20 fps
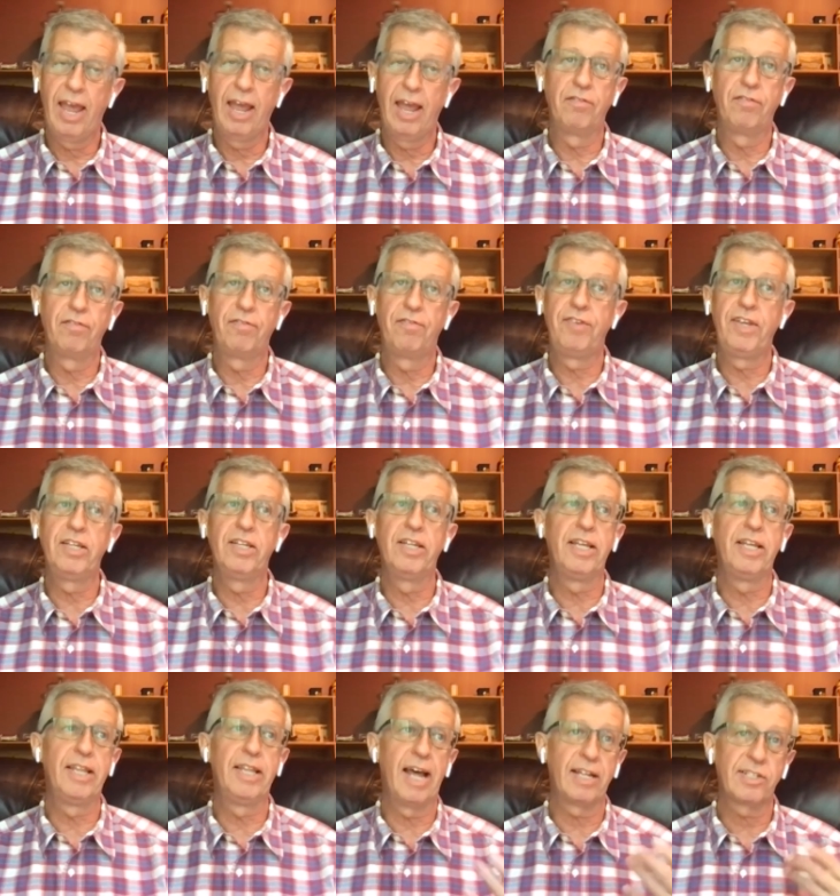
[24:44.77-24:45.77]
and
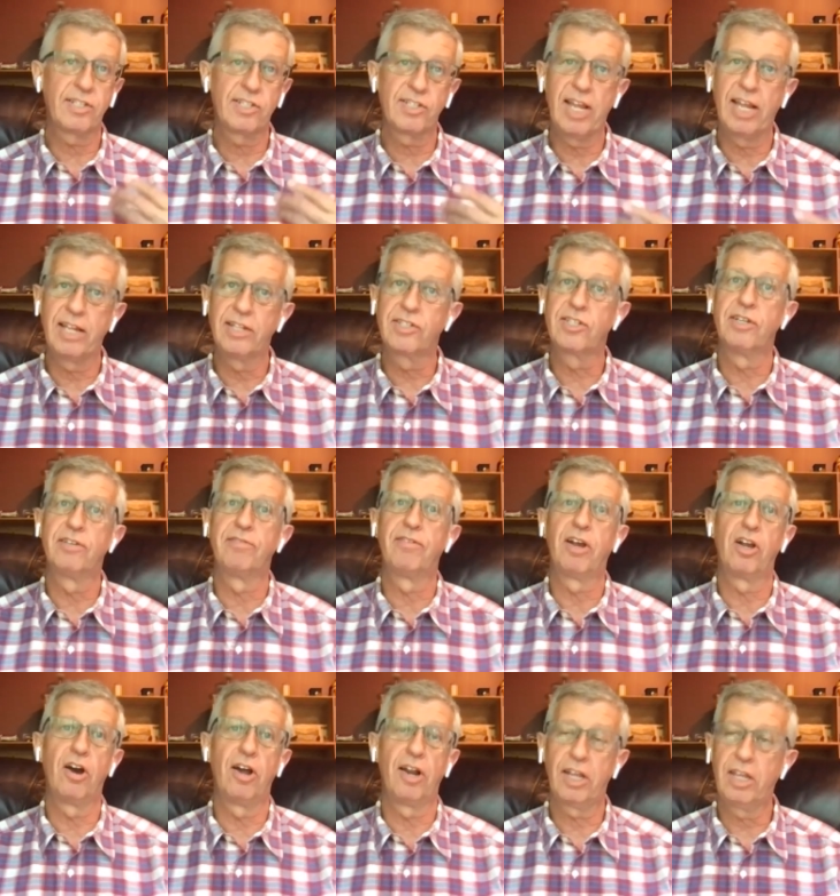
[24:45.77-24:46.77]
feeling that sense
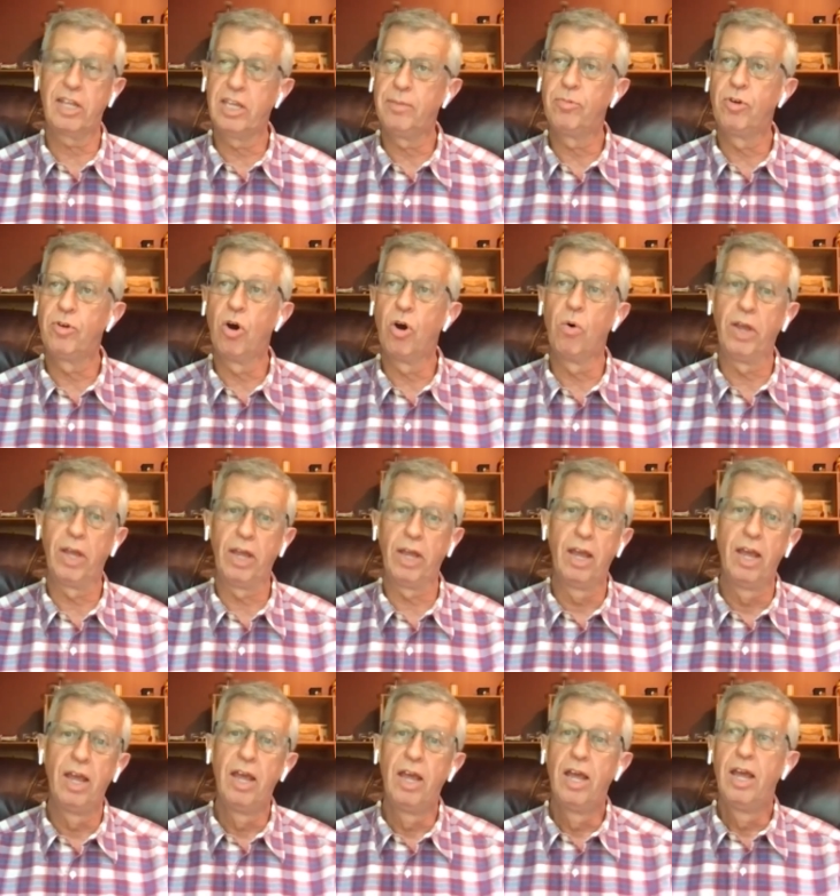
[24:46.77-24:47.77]
of, I got to keep
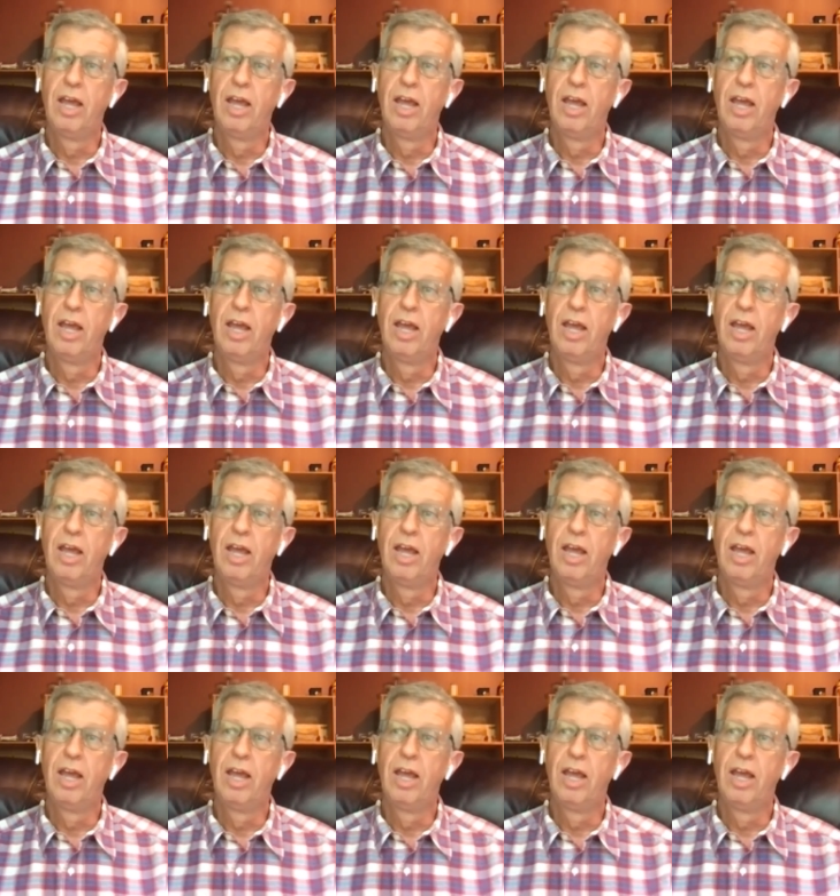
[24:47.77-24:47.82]
going,